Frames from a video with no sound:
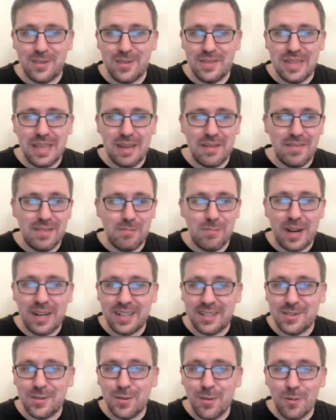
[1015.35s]
that
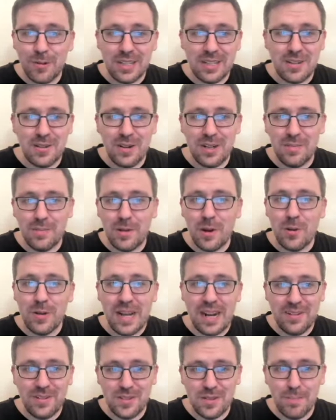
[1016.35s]
Reddick's going to go
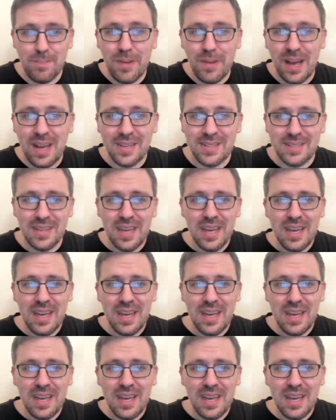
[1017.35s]
down as a bust.